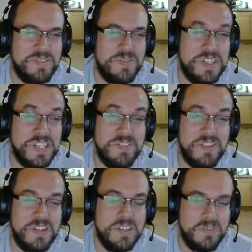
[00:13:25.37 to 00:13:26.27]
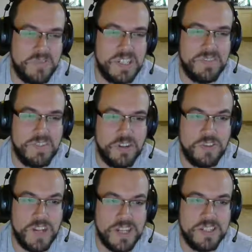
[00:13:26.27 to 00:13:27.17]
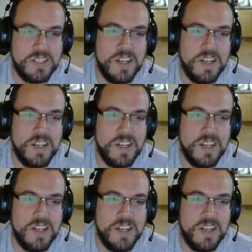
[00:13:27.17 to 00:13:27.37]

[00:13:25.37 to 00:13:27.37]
3700X.